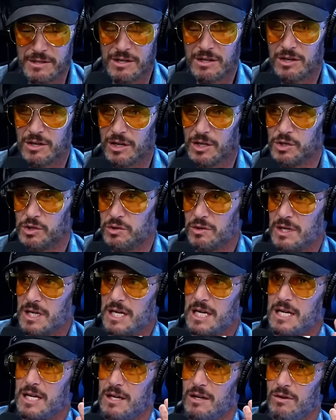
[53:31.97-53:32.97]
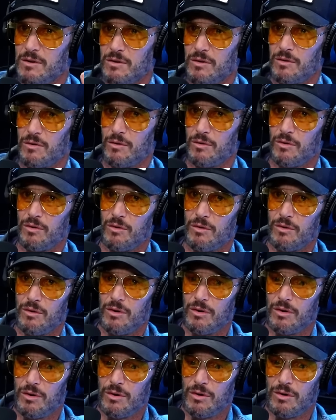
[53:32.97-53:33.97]
the country uh,
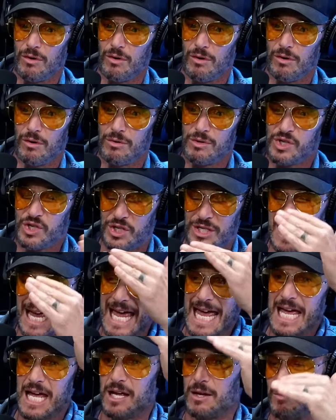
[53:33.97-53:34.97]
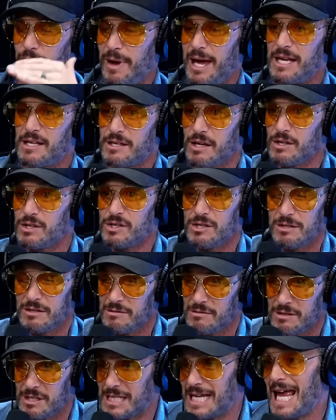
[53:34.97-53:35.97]
uh, stay, makes us
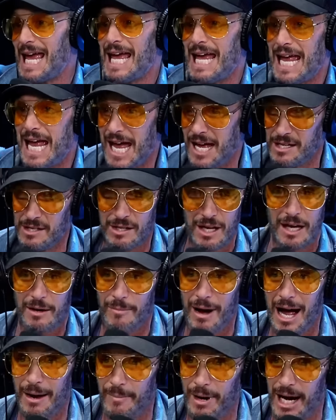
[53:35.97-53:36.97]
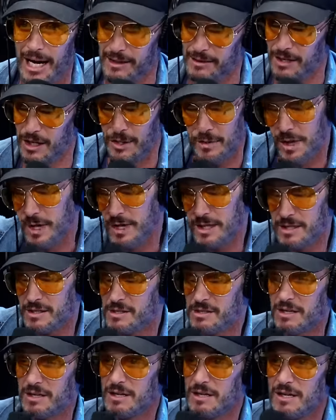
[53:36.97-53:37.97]
stay in my mind the
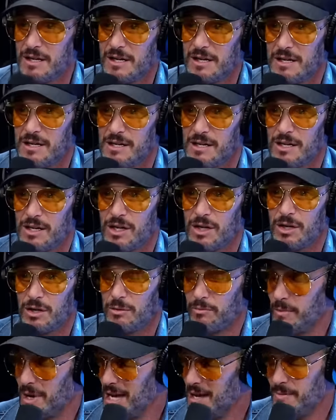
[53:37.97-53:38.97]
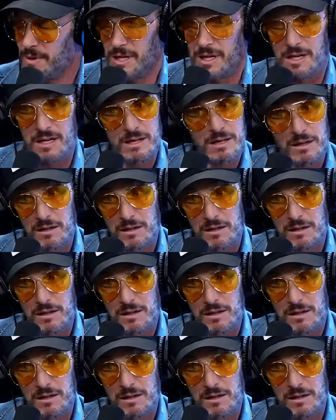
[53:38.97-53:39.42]
greatest maybe